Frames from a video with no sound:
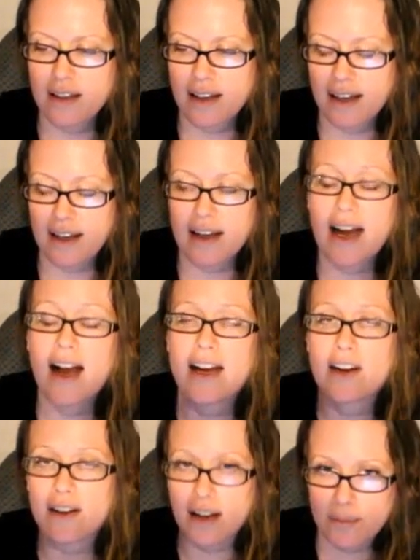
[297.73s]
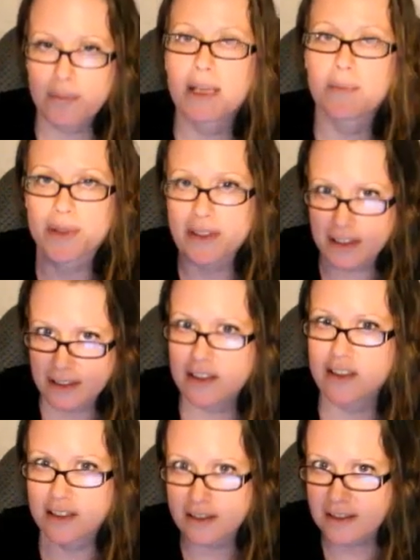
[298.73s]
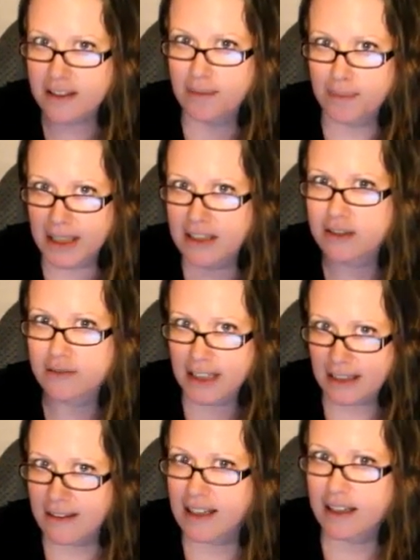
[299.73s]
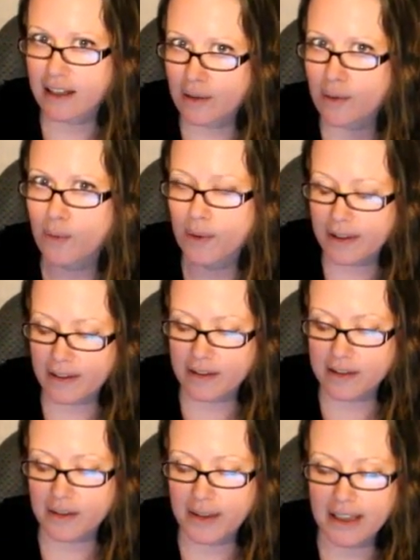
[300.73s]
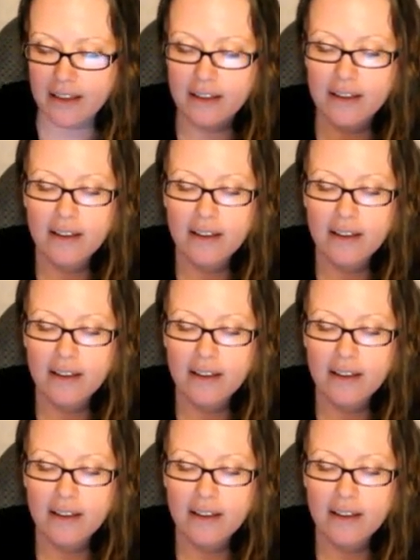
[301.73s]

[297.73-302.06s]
higher up people in insurance companies rethink what they're doing.